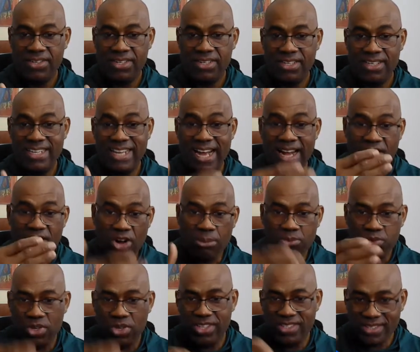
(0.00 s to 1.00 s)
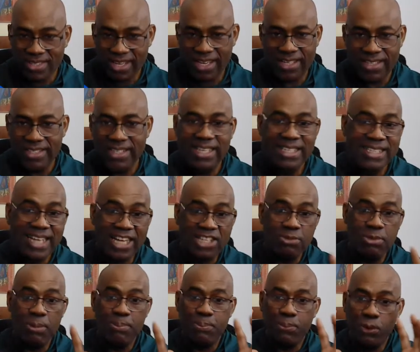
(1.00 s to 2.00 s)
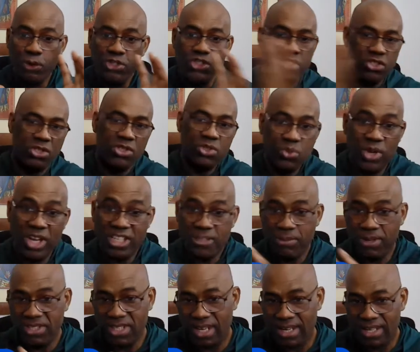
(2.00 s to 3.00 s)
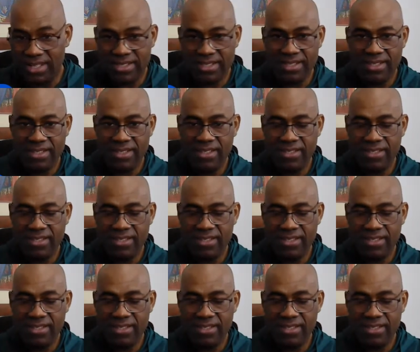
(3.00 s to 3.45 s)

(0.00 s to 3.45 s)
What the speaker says: there come to a stage it has to be pushed to a specialist